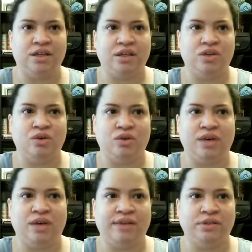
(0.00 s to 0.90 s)
You
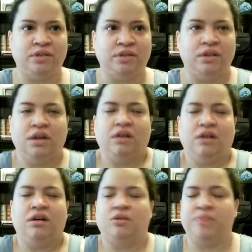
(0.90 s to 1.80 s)
don't have to
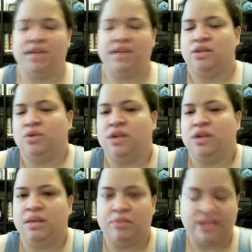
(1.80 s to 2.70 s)
be
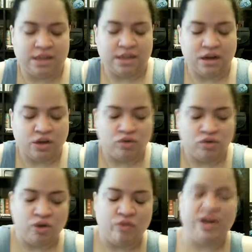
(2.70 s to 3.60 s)
totally embraced and hug a
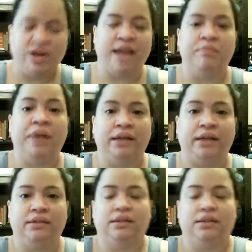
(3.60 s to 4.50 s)
tree overnight, but